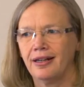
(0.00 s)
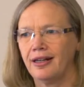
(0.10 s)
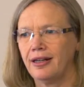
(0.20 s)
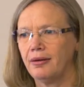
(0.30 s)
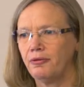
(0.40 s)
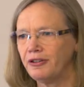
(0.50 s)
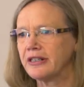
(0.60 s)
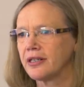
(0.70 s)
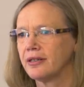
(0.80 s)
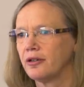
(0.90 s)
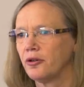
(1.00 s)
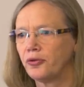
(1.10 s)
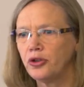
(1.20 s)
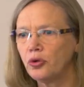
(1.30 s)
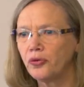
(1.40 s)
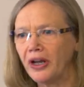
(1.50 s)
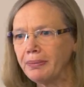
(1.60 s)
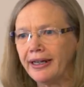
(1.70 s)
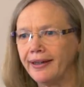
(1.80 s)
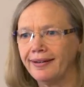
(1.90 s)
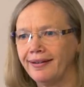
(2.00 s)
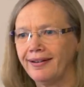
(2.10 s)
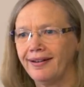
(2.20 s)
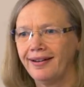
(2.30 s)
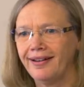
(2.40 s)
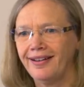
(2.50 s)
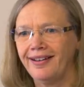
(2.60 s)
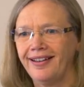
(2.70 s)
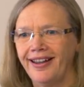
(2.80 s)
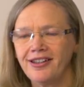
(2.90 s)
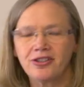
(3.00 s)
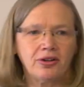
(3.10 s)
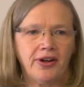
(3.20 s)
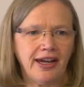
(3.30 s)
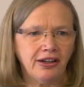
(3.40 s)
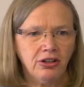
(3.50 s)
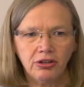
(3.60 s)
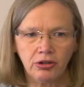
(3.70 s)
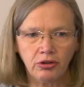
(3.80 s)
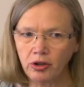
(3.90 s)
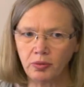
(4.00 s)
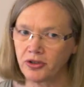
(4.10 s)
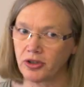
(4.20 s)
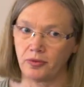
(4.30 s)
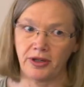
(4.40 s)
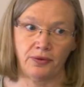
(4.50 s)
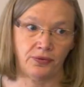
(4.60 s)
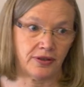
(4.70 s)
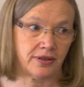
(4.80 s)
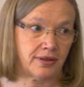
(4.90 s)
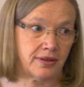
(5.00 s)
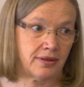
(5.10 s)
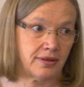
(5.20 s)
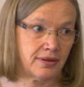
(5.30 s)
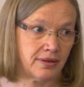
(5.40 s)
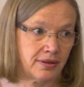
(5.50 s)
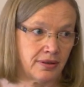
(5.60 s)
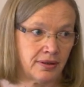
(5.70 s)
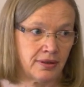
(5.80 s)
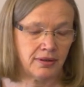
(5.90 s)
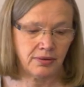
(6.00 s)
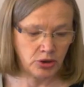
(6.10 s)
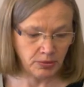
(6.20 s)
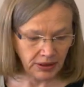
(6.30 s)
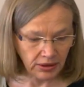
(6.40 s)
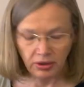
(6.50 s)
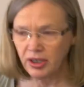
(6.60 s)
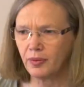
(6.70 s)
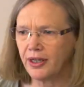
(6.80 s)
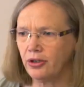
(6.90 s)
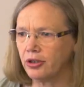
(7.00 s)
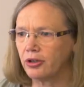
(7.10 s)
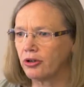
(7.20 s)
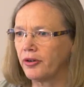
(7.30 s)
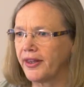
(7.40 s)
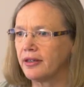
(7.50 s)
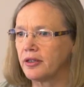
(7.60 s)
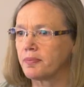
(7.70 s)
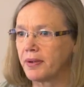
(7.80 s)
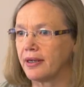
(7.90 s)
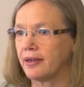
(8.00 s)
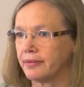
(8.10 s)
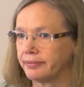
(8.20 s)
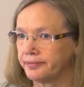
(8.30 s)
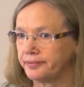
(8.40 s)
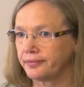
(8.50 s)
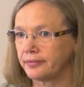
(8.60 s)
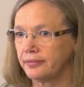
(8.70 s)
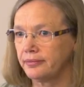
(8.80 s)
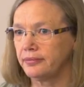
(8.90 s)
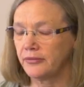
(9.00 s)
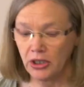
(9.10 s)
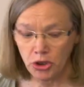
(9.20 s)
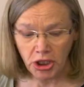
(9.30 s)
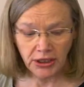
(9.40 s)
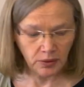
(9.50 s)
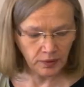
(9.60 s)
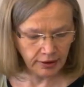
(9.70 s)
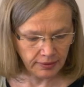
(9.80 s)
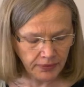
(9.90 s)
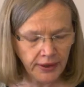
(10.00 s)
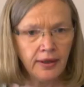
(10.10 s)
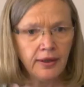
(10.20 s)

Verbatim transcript: uh, fit for your family. And so, how are you going to know what's the right fit? To me, the only way you're going to know that is by checking with him.